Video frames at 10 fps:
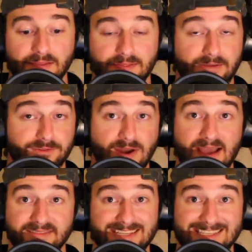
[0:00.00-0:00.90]
They've
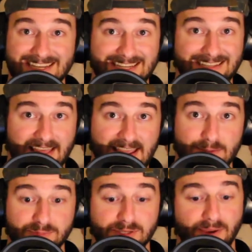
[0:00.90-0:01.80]
drafted CeeDee
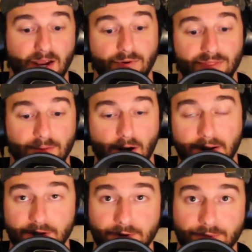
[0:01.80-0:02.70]
Lamb to pair with
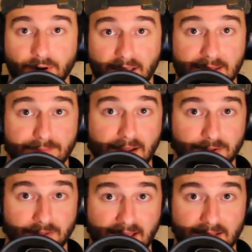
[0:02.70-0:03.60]
Amari Cooper and
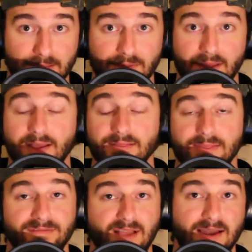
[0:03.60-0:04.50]
Michael Gallup.
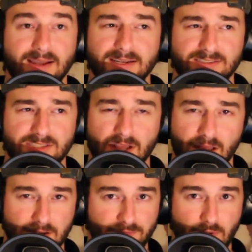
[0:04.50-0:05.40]
They've got a
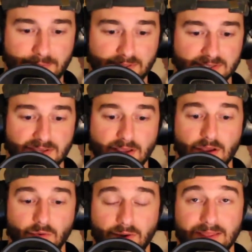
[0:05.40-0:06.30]
ton of weapons,
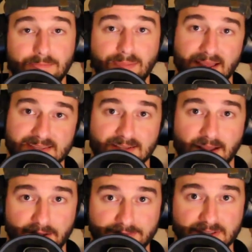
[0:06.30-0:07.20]
one of the best
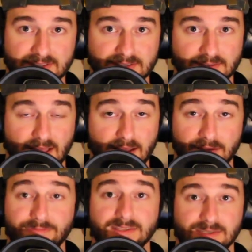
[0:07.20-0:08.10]

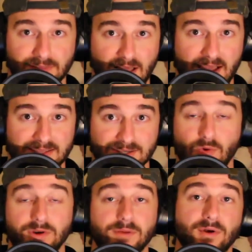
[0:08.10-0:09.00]
offensive lines
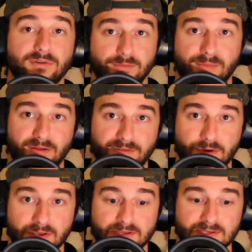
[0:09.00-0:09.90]
according to Pro Football
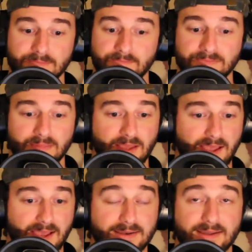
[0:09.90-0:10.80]
Focus,
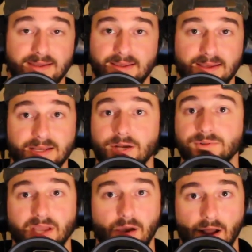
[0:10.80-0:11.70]
and he can
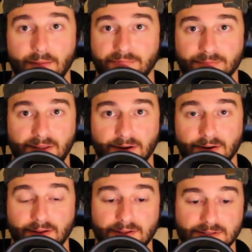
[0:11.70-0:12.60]
only go up from here.
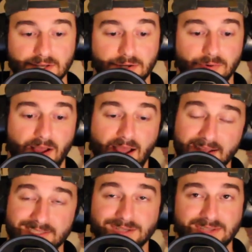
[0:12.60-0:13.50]
So
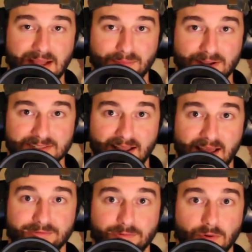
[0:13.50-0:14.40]
I chose Dak
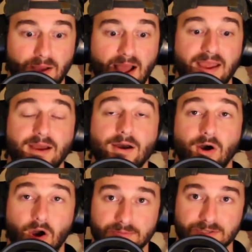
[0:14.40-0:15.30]
Prescott for my
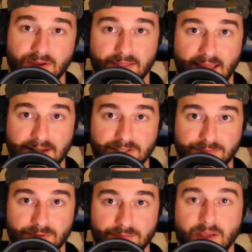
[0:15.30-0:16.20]
arm strength
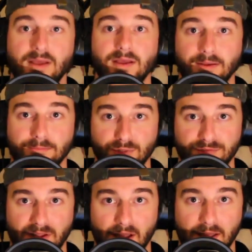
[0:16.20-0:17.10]
attribute.
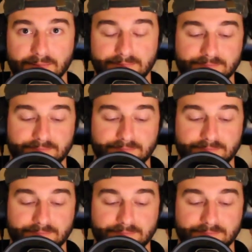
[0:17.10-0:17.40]
Moving on.